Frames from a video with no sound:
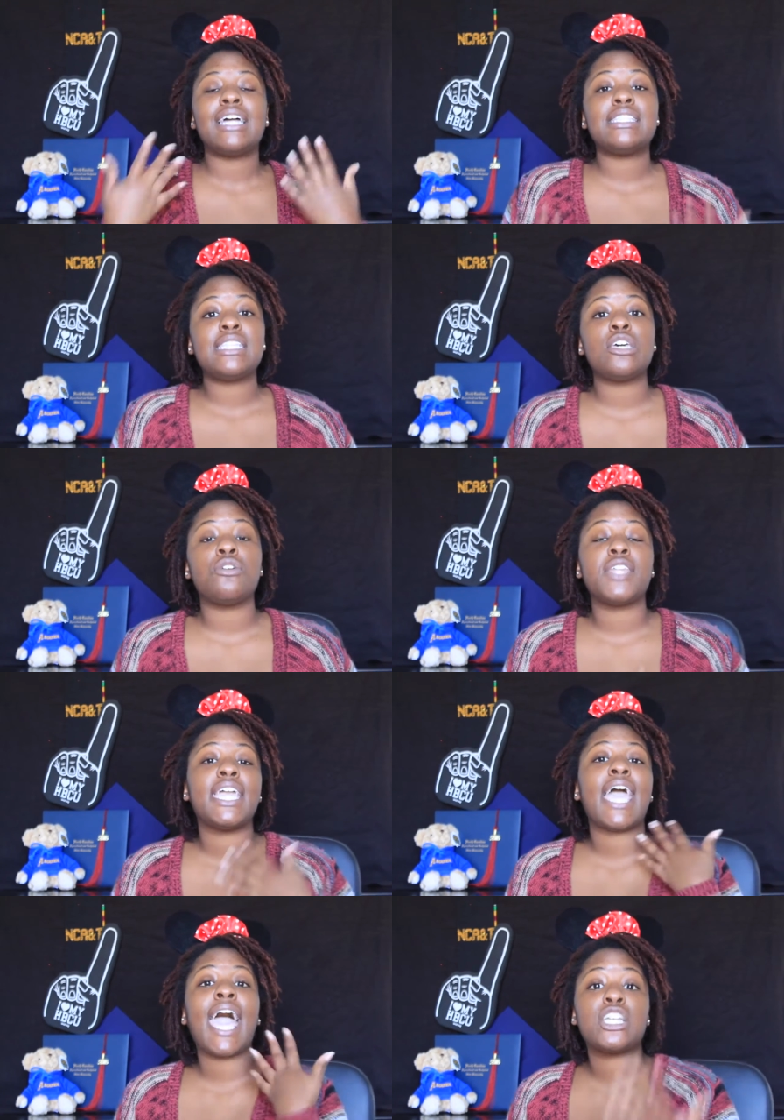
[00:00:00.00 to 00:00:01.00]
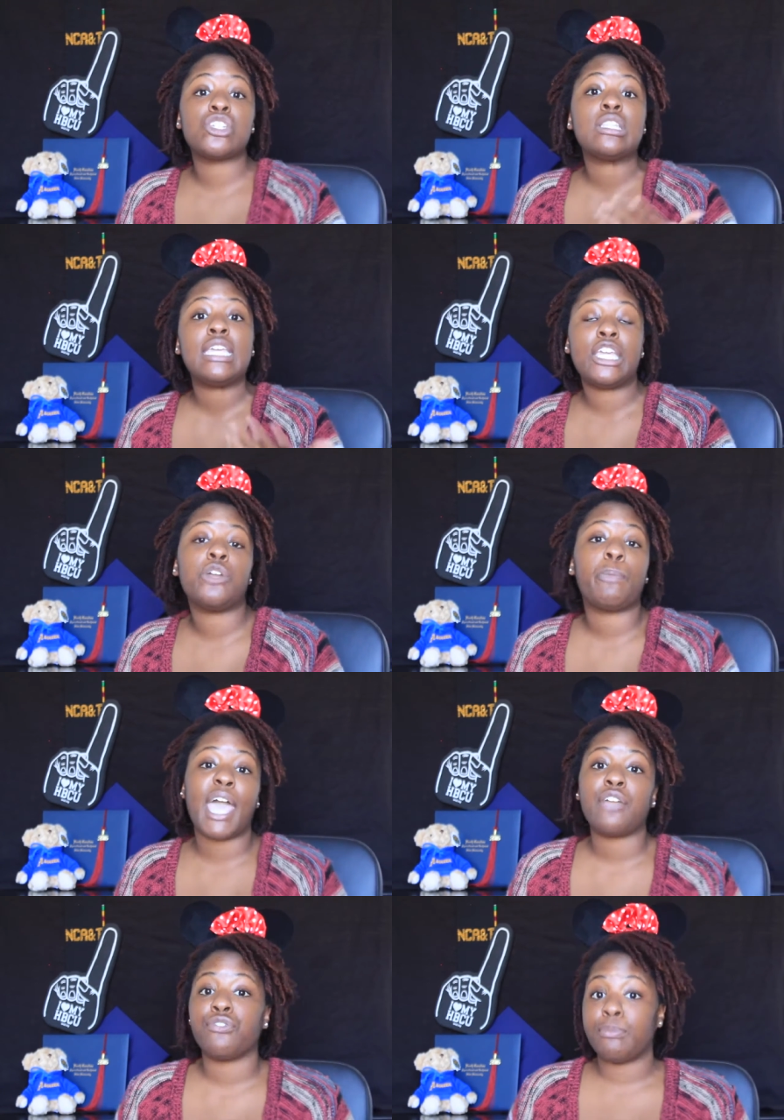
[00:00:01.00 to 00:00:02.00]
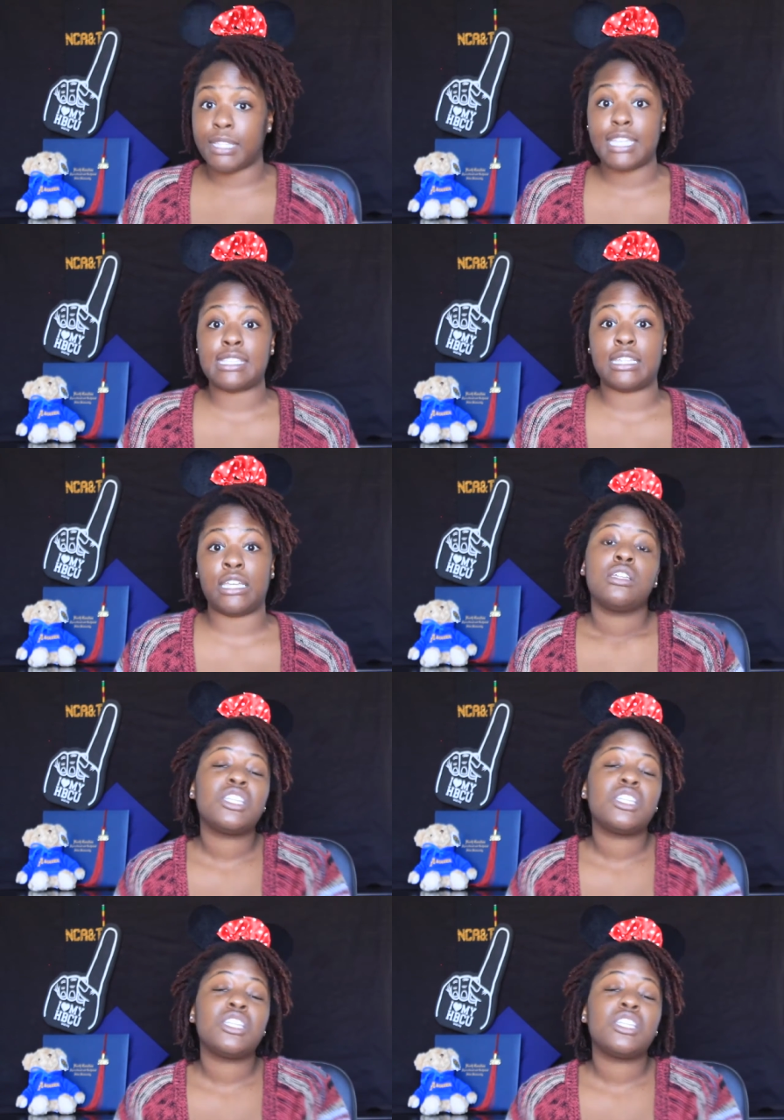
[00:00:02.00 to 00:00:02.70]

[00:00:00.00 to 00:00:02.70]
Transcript: until they actually hear back from Disney.